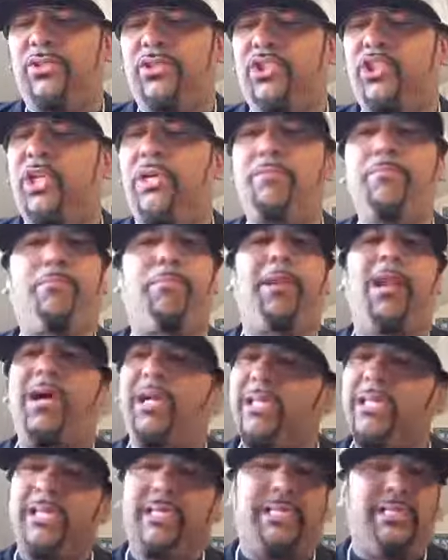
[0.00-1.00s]
Jim
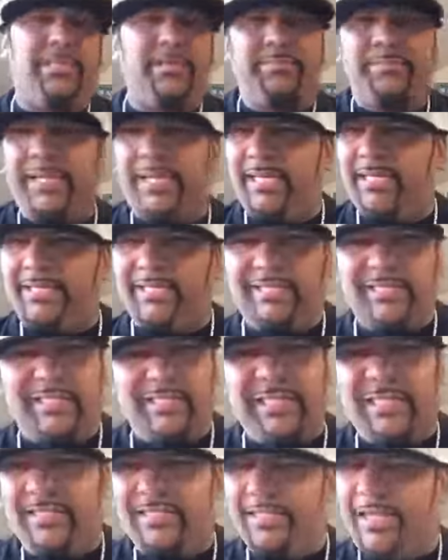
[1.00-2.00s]
Plunkett could have made
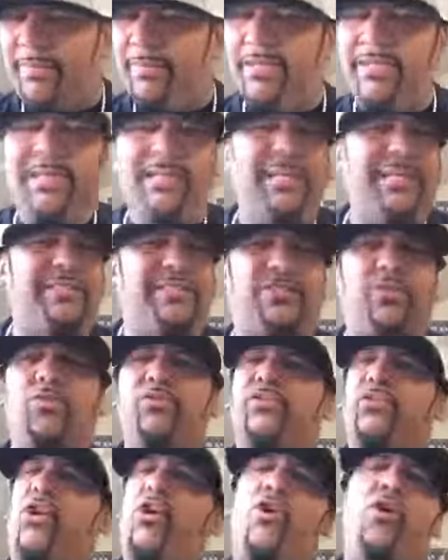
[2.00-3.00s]
this list. I mean, the list
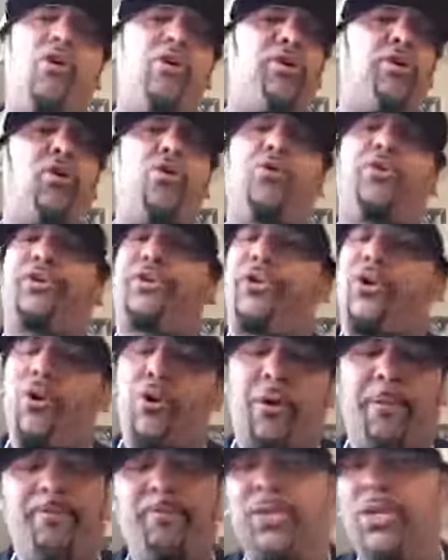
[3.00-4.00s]
goes on and
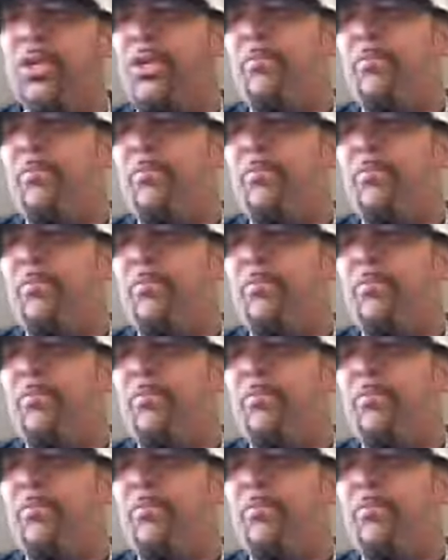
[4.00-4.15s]
on.